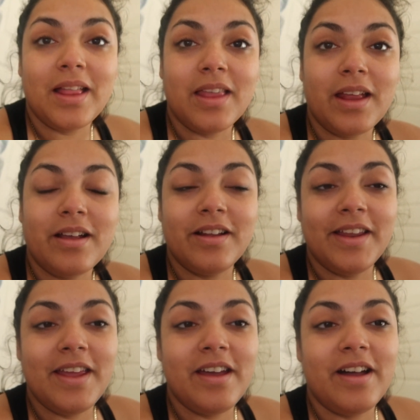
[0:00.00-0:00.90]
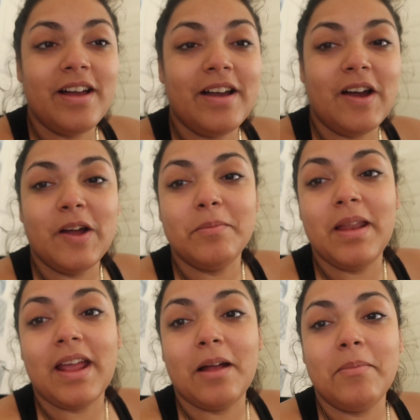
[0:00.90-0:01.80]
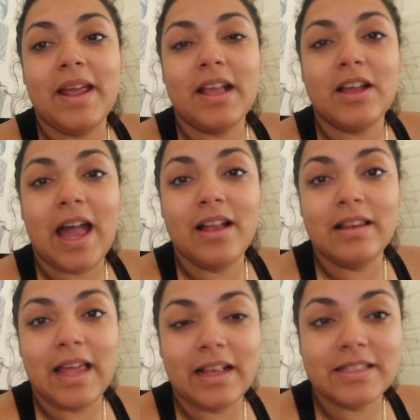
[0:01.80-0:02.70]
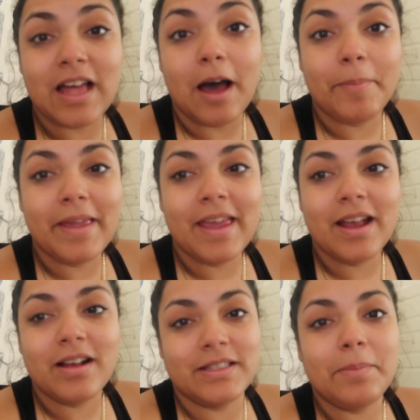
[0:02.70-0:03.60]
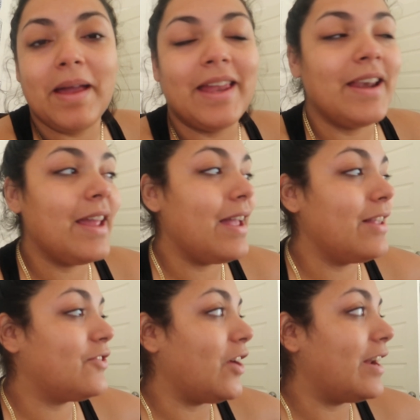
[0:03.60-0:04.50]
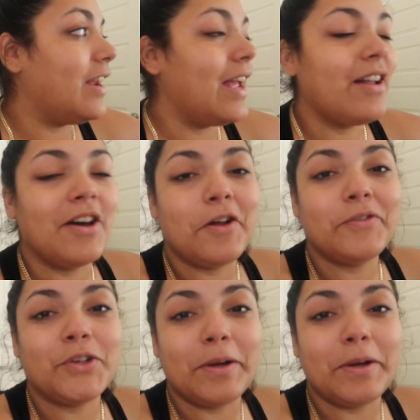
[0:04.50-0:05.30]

And then Kalia, I'm like stopping it because I'm editing, trying to like cut off